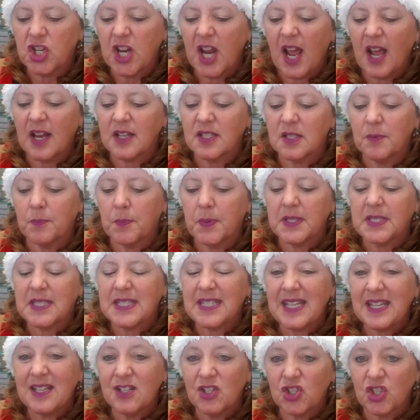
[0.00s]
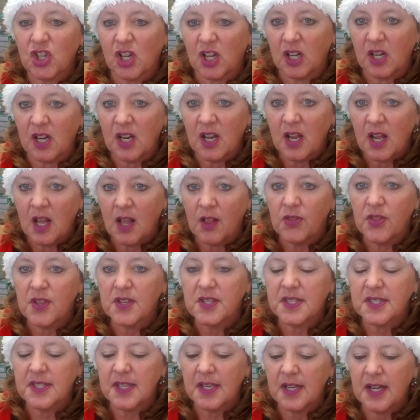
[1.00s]
had to petition the
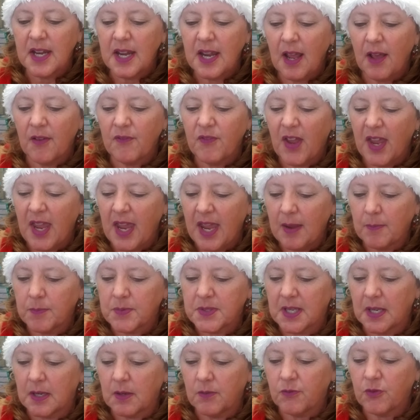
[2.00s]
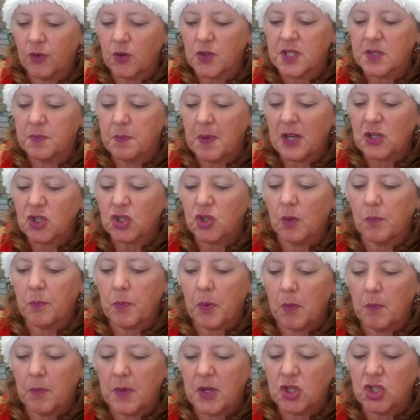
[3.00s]
city of Hampton for special
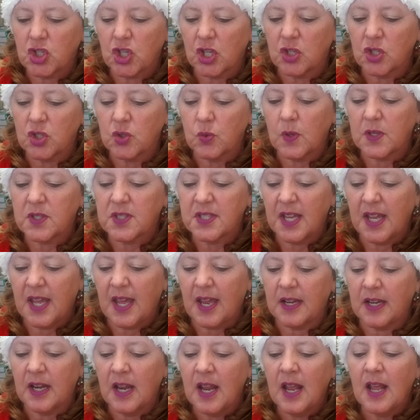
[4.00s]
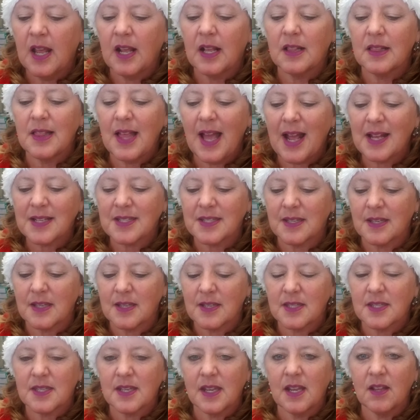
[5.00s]
permission to attend
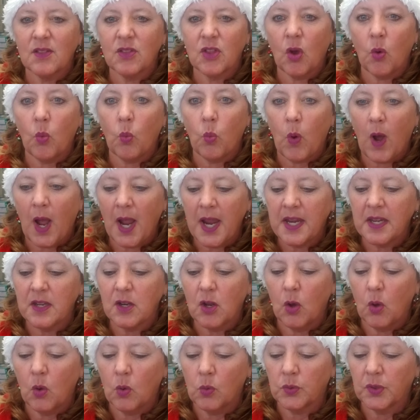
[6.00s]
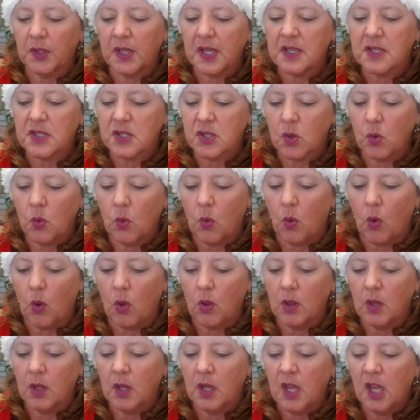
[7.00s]
classes in the white-only
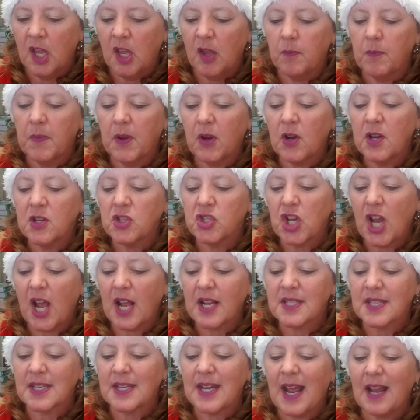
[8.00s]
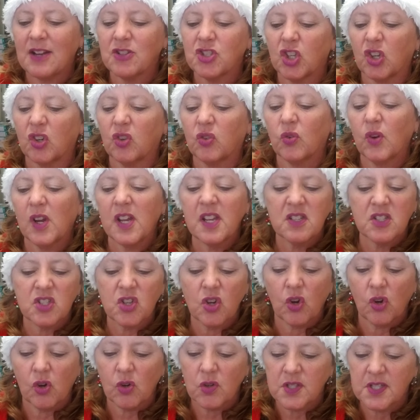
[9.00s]
school. Mary Jackson had to grit
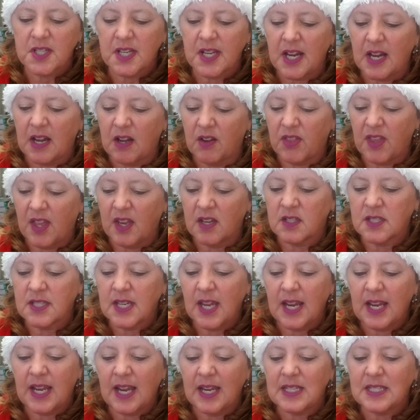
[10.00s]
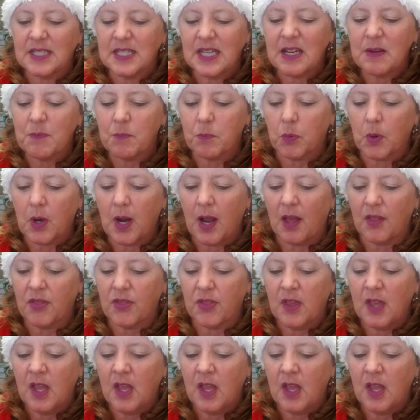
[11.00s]
her teeth and take a deep breath